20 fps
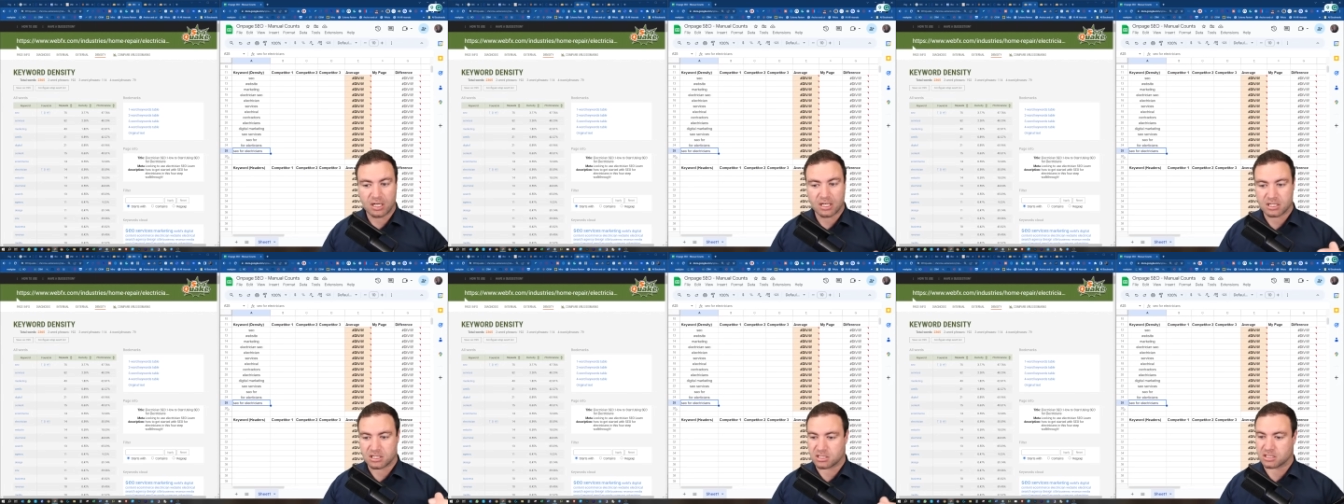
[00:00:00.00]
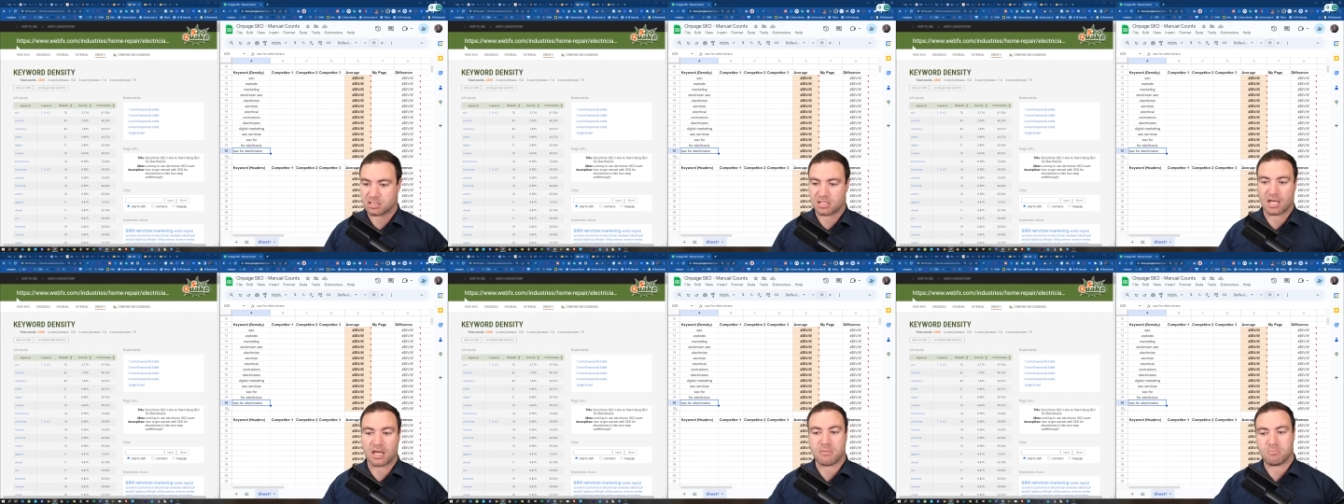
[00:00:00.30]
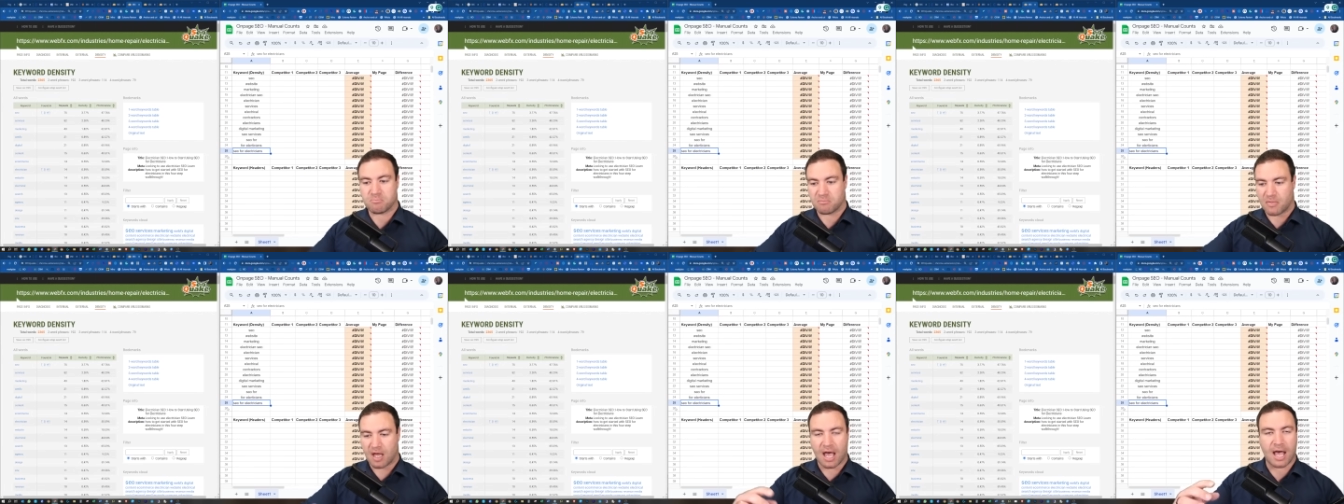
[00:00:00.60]
Just keep
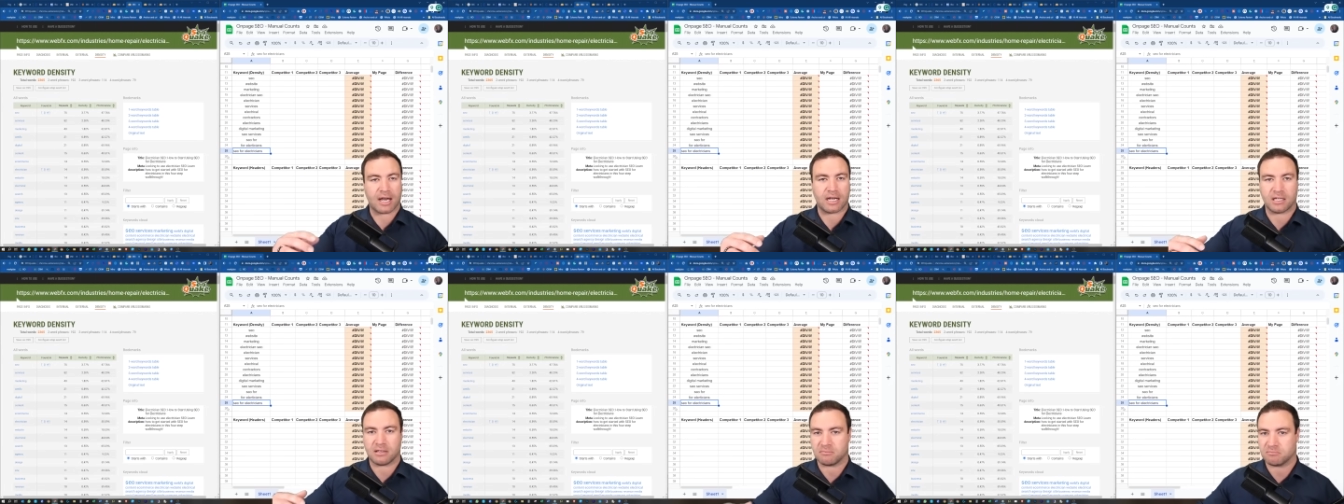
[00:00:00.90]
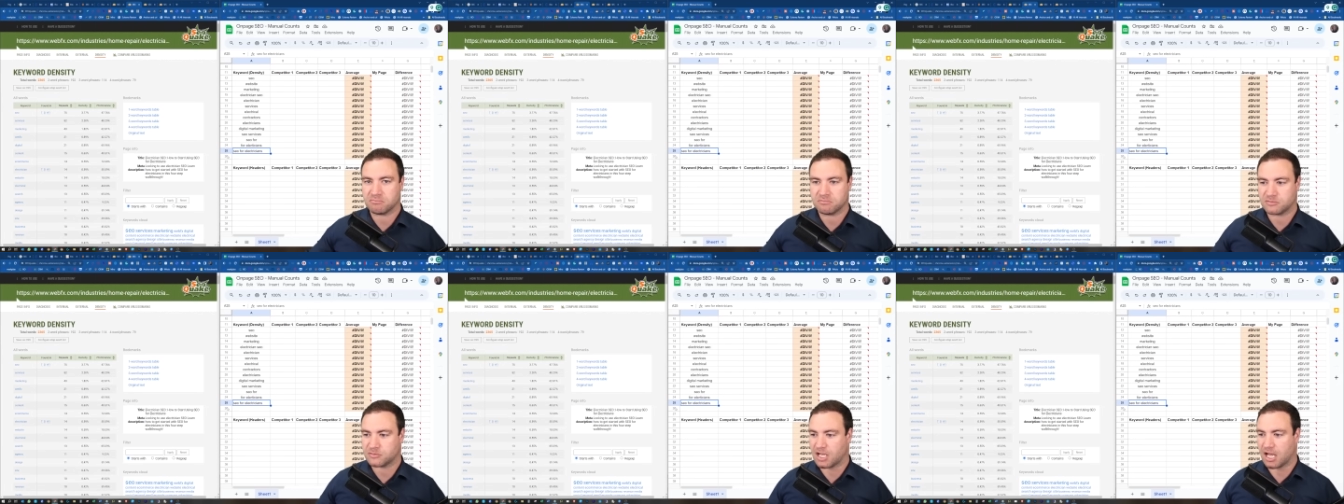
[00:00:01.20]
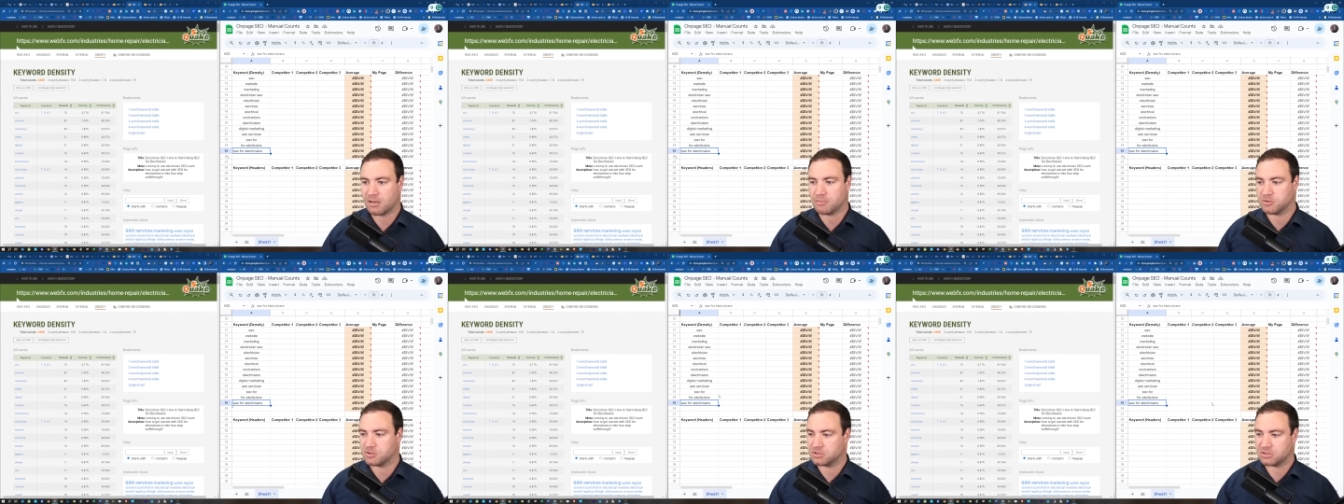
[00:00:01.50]
adding
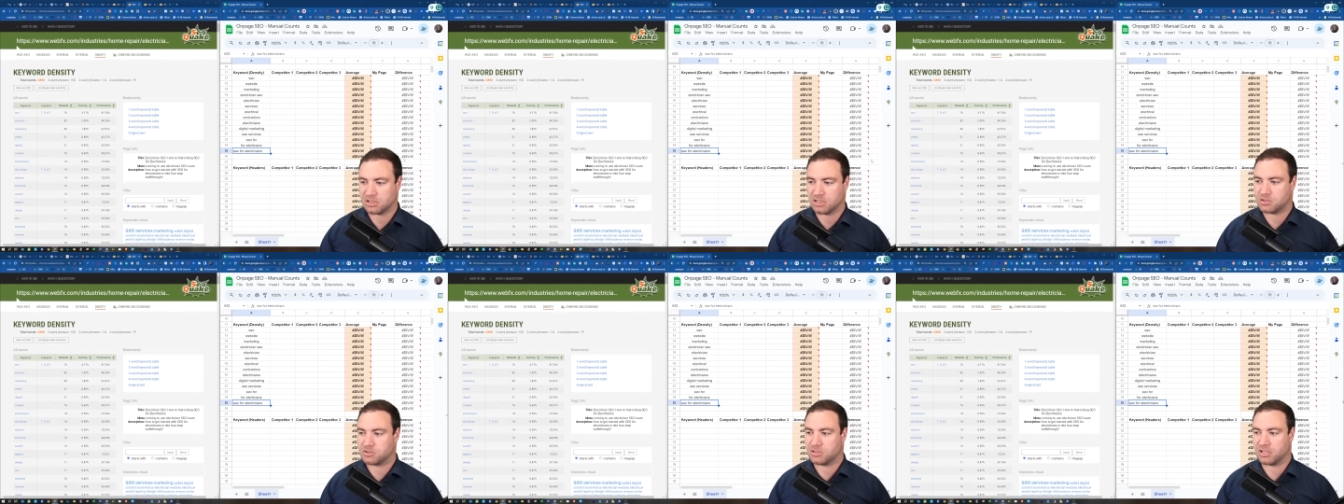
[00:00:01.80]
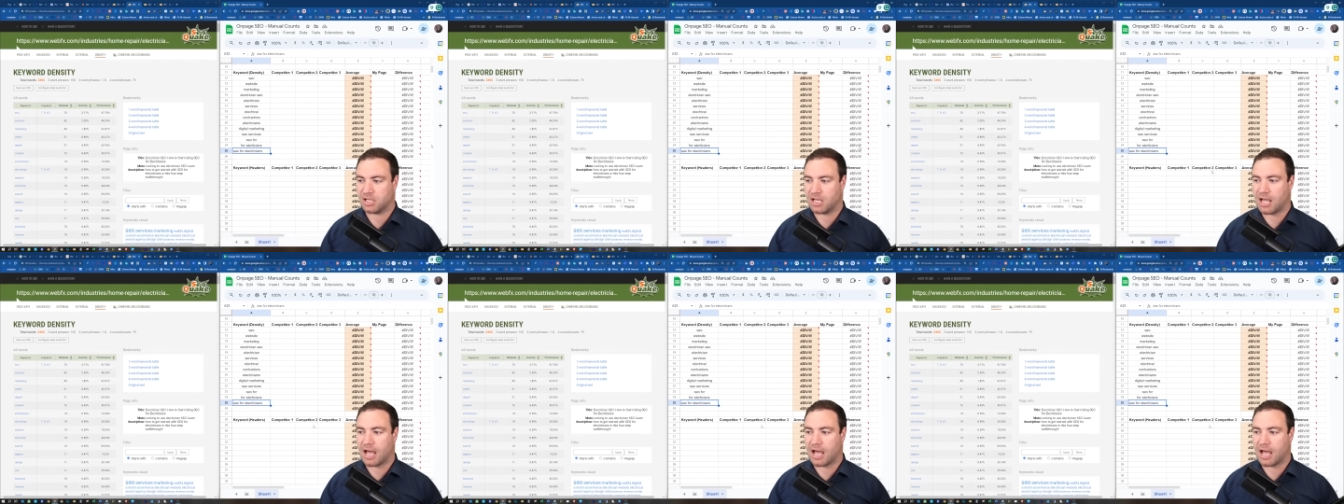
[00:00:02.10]
tables, literally